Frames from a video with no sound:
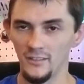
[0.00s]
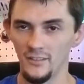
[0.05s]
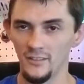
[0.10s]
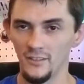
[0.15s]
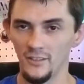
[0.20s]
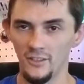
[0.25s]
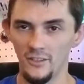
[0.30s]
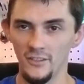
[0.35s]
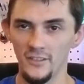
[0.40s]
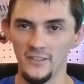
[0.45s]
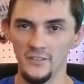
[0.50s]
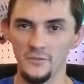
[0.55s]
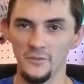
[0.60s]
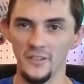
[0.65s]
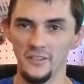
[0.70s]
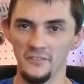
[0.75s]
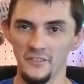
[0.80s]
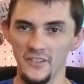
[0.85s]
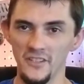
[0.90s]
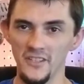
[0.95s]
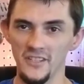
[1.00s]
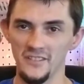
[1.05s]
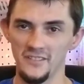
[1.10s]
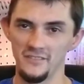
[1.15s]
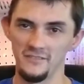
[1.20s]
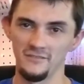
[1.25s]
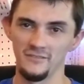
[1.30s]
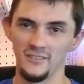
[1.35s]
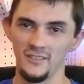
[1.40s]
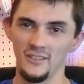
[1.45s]
All this work for nothing.
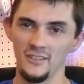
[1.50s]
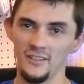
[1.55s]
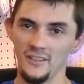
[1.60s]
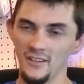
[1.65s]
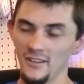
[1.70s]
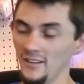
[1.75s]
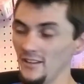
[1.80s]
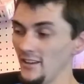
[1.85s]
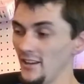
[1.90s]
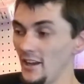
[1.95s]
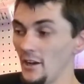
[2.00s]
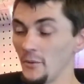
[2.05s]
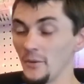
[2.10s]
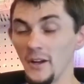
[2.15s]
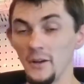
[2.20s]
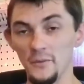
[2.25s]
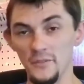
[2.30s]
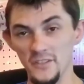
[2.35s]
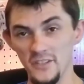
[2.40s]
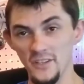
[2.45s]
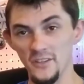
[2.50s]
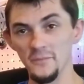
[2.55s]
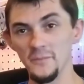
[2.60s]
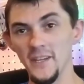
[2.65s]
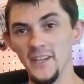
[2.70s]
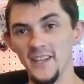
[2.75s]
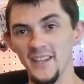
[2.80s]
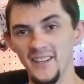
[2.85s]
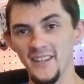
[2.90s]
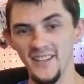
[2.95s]
I was so
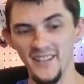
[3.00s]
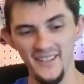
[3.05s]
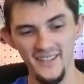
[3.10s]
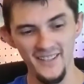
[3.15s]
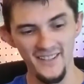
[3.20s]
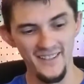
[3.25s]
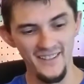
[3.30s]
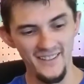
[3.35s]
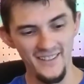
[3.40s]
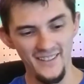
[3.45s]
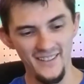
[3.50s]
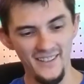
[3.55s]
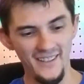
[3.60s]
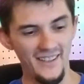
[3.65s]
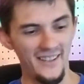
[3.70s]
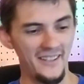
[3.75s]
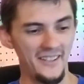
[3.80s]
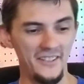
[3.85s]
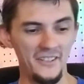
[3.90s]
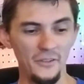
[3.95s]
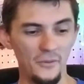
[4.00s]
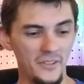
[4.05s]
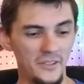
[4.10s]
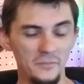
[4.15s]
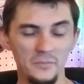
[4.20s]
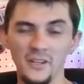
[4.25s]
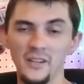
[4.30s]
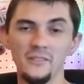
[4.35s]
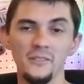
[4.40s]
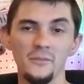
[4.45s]
mad. I didn't know what the
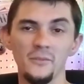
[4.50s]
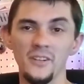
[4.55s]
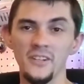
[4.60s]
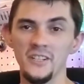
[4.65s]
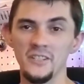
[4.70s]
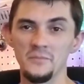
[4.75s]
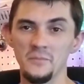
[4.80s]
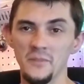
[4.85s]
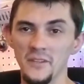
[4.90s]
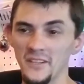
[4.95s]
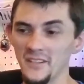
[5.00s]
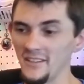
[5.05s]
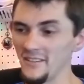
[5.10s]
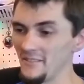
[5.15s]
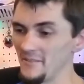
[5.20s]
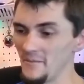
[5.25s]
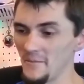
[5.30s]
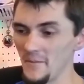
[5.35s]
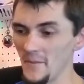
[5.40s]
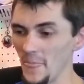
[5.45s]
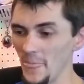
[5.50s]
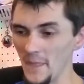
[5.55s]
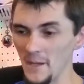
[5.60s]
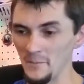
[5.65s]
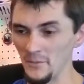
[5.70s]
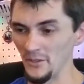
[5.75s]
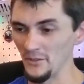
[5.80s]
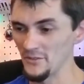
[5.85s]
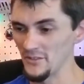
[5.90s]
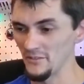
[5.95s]
problem was, but I'm
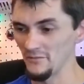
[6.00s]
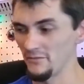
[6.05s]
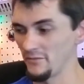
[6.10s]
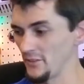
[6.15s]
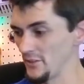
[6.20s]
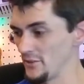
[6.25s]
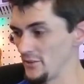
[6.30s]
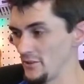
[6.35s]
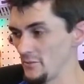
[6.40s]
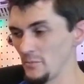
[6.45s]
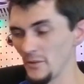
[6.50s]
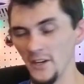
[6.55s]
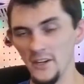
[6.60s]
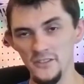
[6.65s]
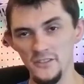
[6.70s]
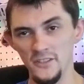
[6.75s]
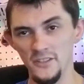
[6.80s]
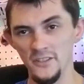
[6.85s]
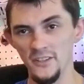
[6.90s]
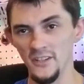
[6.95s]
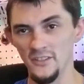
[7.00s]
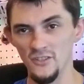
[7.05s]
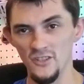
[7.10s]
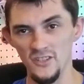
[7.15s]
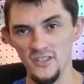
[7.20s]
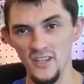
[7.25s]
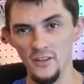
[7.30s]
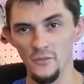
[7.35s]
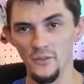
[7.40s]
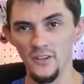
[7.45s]
losing fluid pressure, it's just
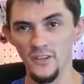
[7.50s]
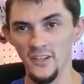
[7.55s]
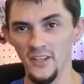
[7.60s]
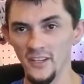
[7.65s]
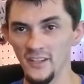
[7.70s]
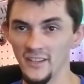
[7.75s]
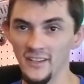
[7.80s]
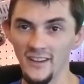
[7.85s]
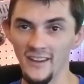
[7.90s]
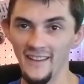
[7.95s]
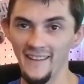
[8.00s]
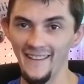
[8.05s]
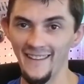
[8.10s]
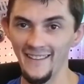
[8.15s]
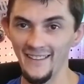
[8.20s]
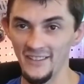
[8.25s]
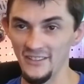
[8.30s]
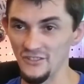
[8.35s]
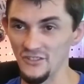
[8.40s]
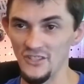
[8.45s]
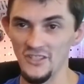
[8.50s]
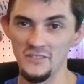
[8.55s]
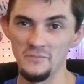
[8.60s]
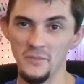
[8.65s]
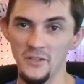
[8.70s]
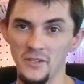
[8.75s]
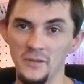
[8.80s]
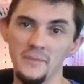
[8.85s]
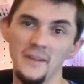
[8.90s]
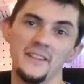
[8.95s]
not working, and I just put
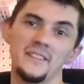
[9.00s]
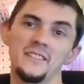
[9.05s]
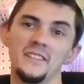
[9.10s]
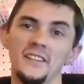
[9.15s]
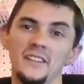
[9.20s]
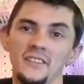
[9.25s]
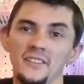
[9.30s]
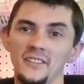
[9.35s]
it back together.